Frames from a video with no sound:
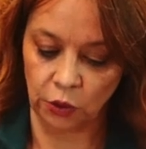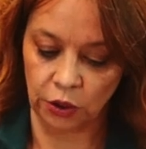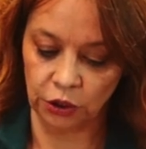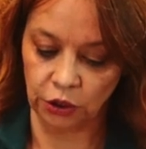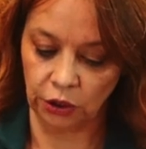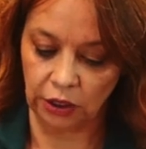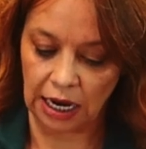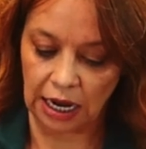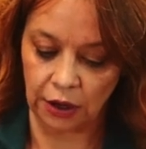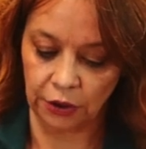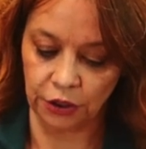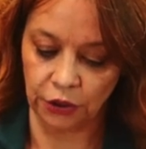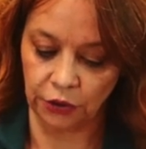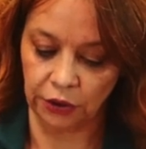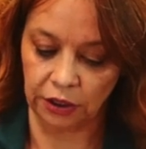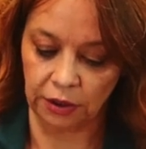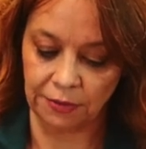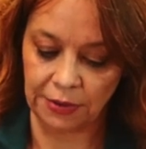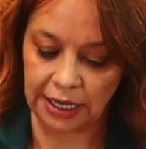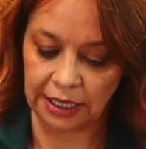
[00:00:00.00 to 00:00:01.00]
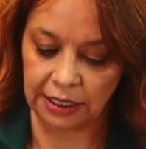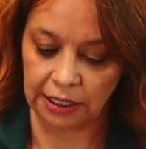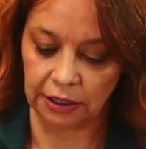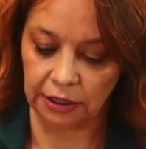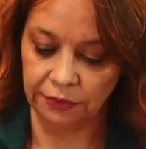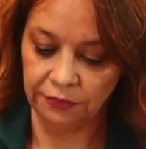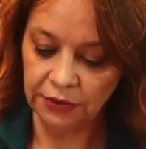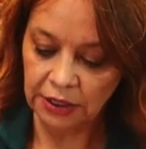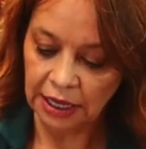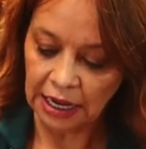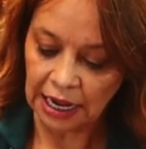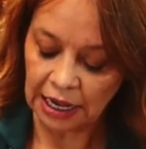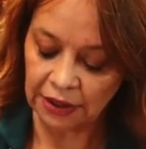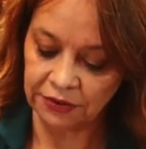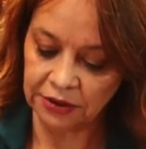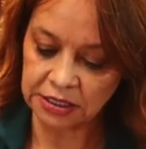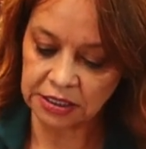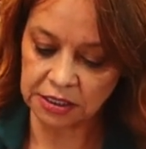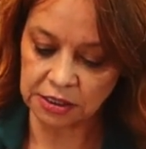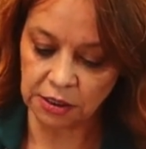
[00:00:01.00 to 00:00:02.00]
wonder how you're gonna make it. And
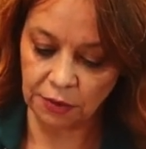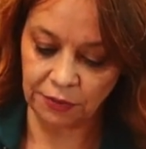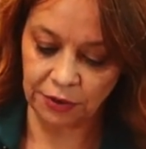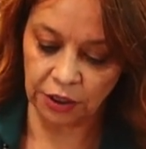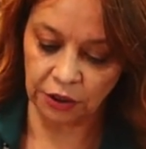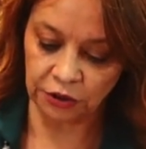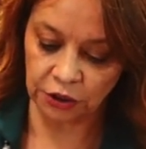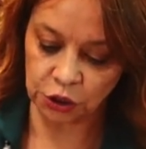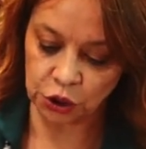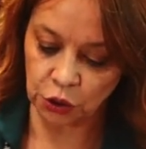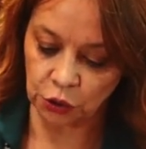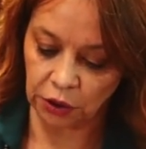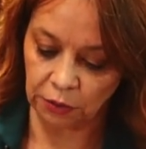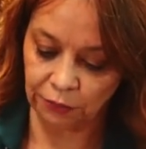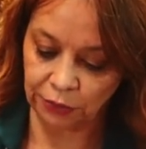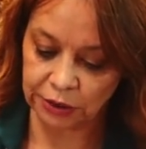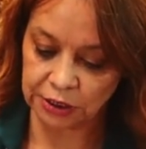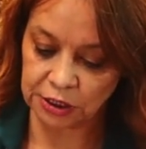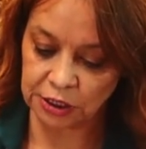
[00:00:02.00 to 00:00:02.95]
this is a meal that you can put